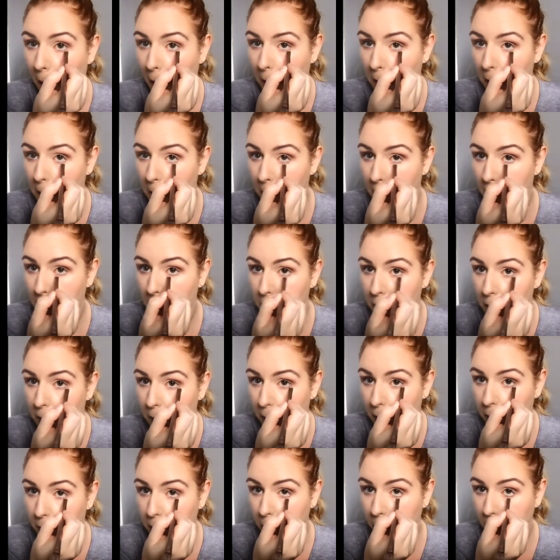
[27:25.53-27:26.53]
Underneath,
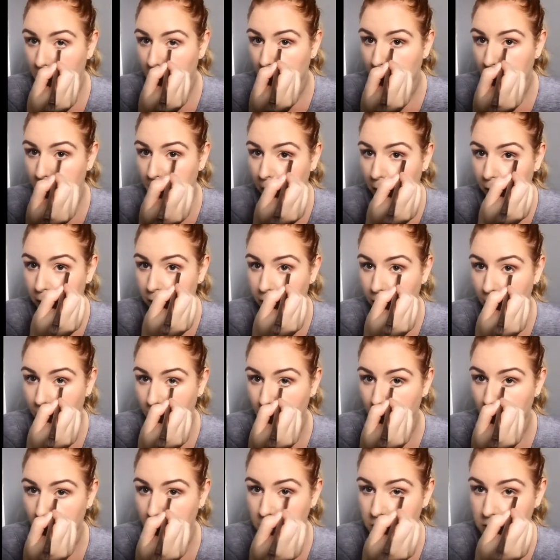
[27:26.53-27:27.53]
on top of the
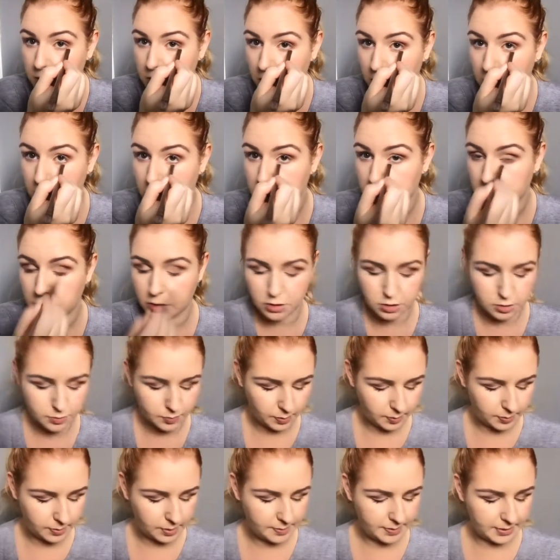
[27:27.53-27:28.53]
orange that you just
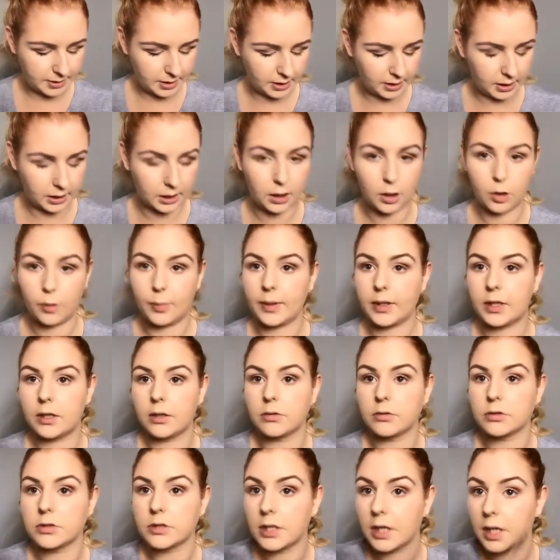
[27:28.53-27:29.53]
used, but maybe like a little bit
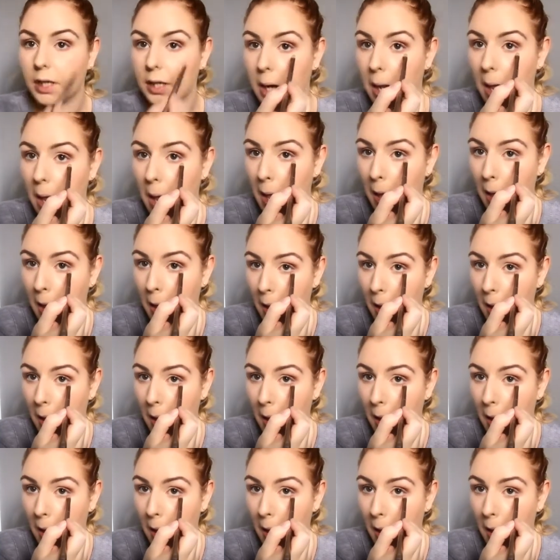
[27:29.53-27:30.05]
closer in.